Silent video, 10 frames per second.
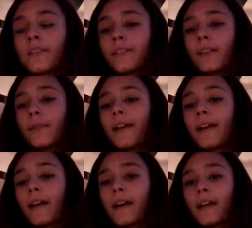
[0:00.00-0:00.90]
So
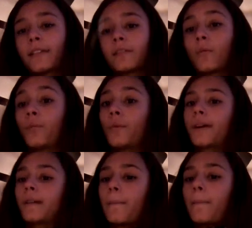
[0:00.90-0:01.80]
hey guys,
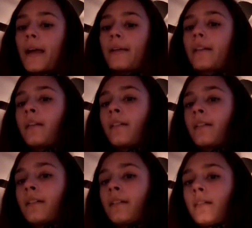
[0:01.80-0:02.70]
welcome back
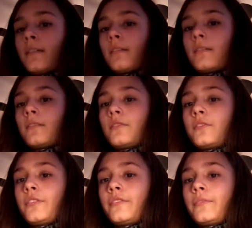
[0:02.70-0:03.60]

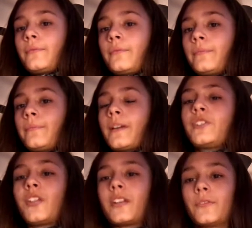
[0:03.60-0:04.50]
to my
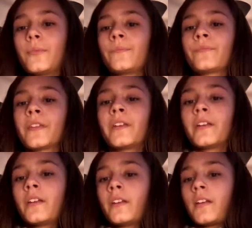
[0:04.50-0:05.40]
channel.
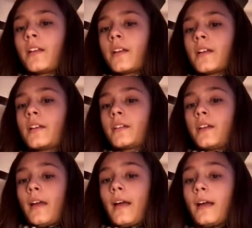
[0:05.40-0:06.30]

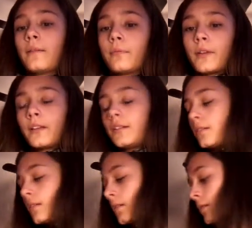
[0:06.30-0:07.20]
And I
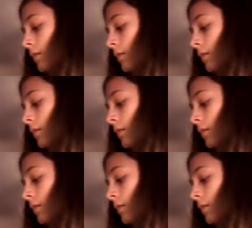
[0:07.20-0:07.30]
went